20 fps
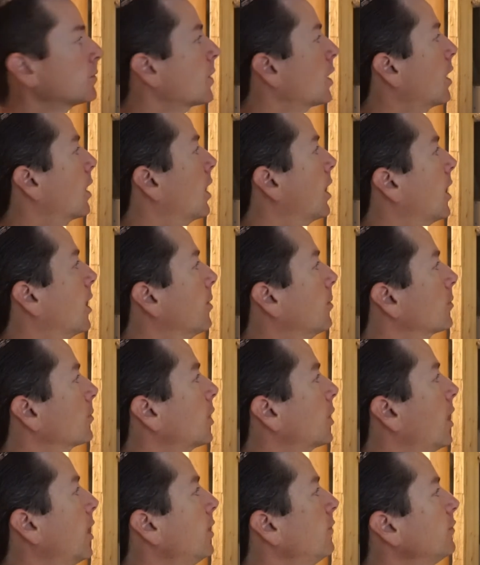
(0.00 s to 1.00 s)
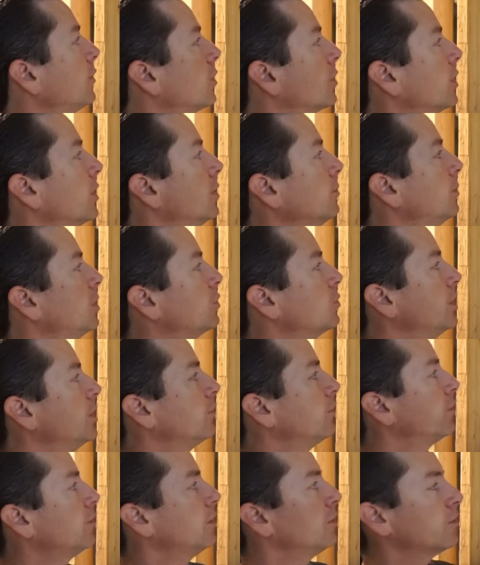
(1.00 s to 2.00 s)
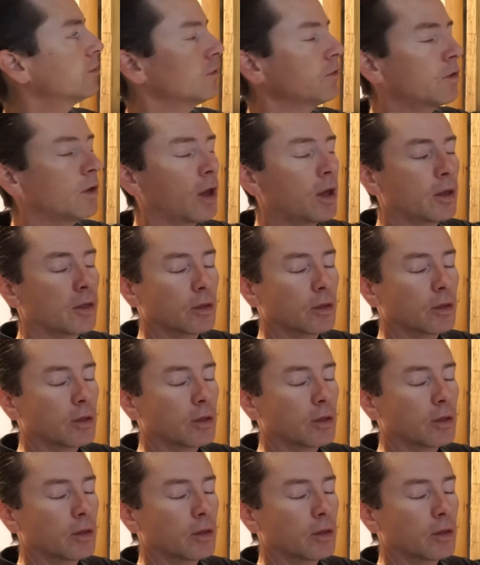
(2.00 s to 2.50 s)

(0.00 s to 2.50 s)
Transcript: Kind of your in-between seasons,